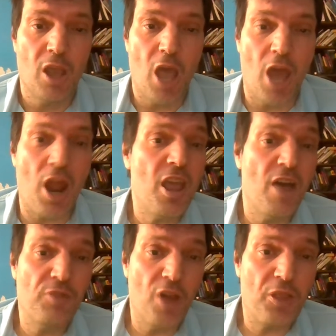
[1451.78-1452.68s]
And I
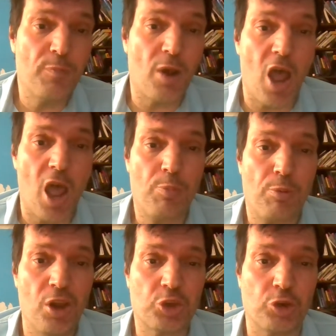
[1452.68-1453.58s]
have nothing but high
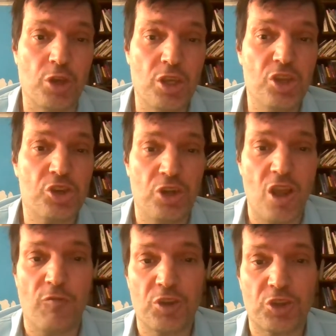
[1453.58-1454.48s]
praise for each and
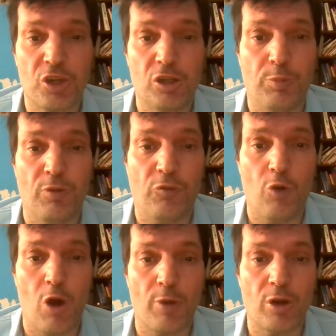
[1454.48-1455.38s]
every single
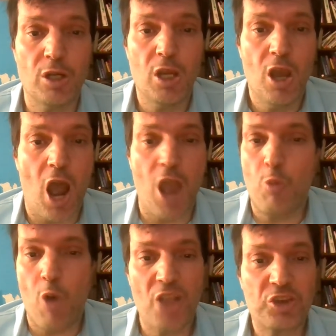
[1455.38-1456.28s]
performer. I
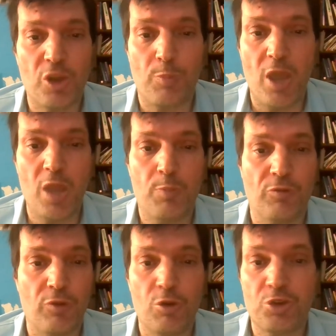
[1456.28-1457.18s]
watch their
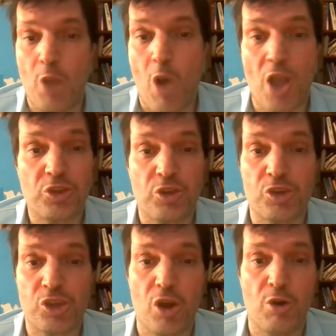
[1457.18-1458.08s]
pay-per-views. I watch their
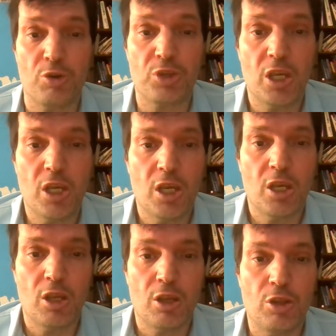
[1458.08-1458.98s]
shows.
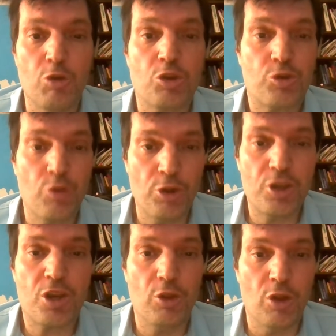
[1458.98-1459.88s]
You truly
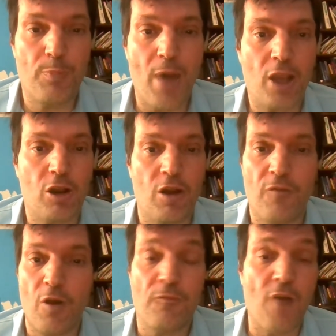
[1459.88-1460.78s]
can look back on it
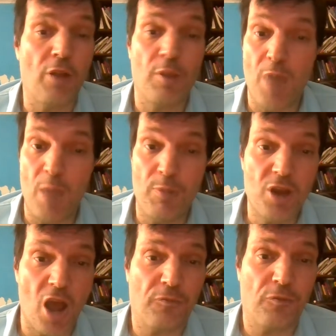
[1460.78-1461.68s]
very fondly. Maybe
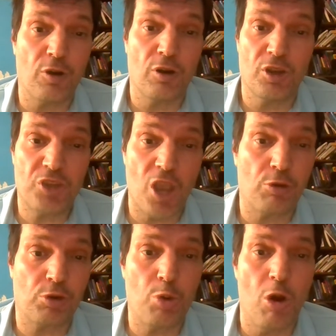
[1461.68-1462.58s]
not for a 10
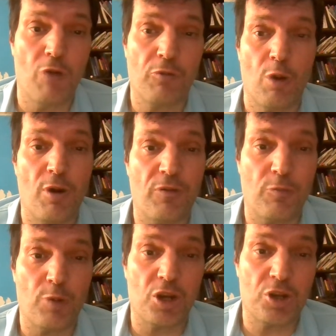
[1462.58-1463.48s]
or 12-year-old, but
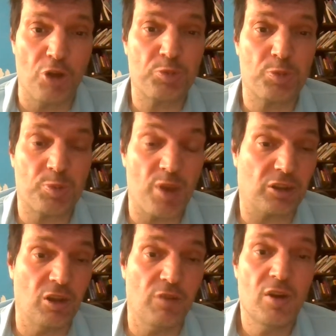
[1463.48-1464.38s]
from an adult's
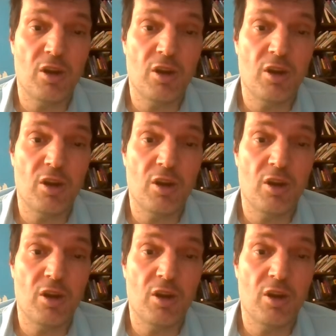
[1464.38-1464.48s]
perspective,